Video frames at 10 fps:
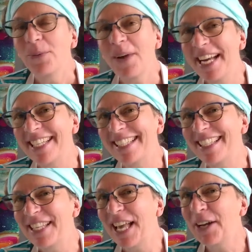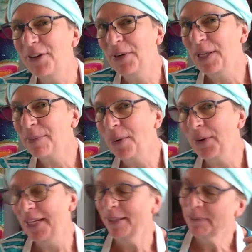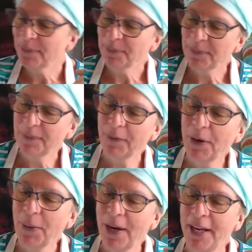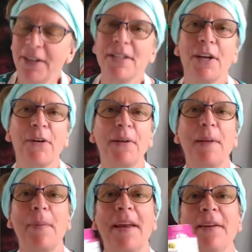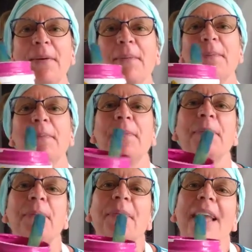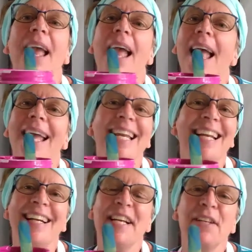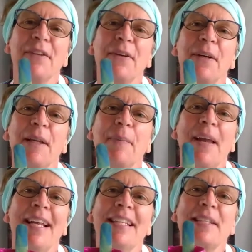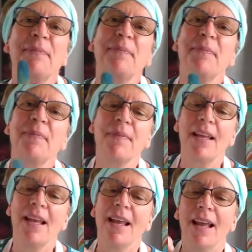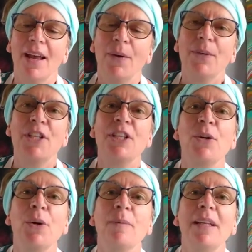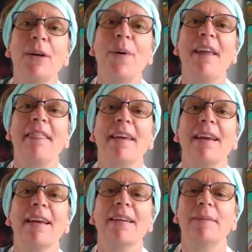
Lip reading: Right, acrylic pouring requires acrylic paint, any kind of acrylic paint, which is normally quite thick.